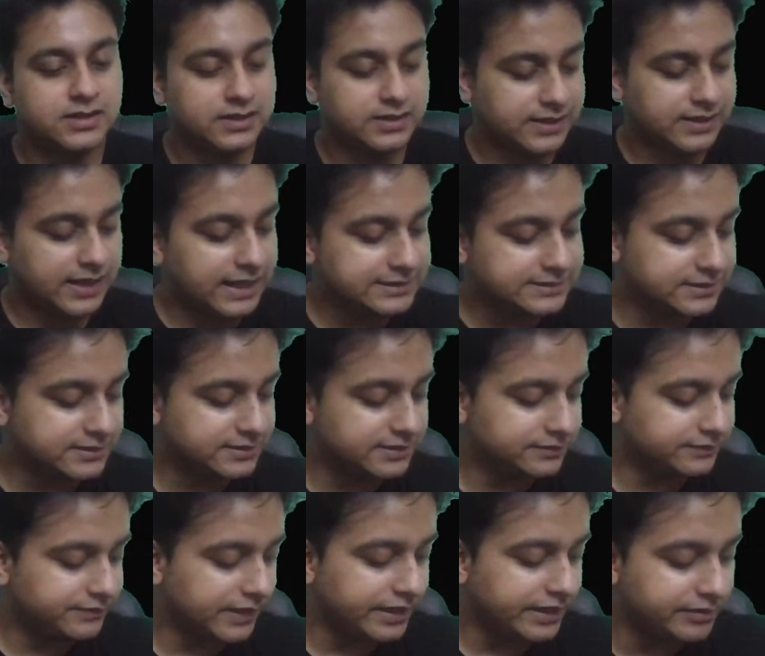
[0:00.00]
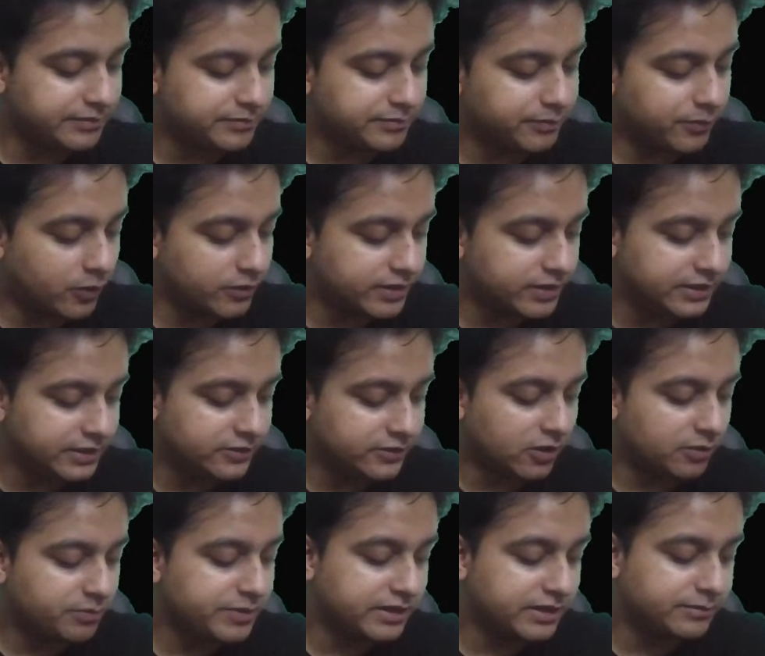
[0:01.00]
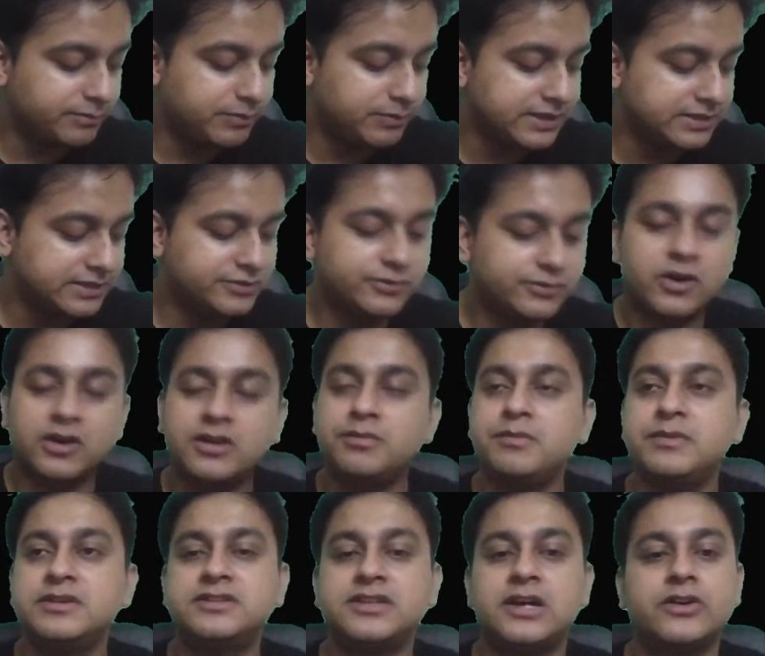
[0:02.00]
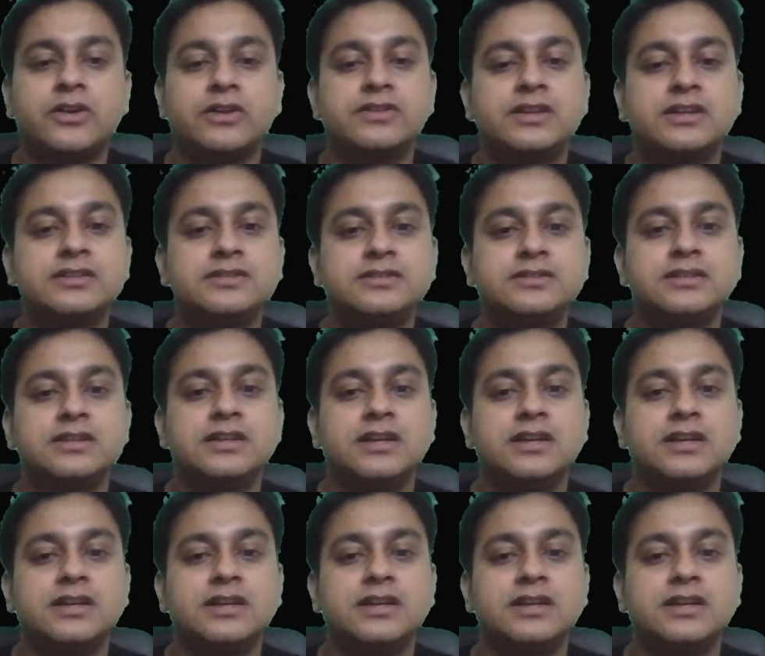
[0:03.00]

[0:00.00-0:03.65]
Guys, this is a very important topic. Please do not miss out on this.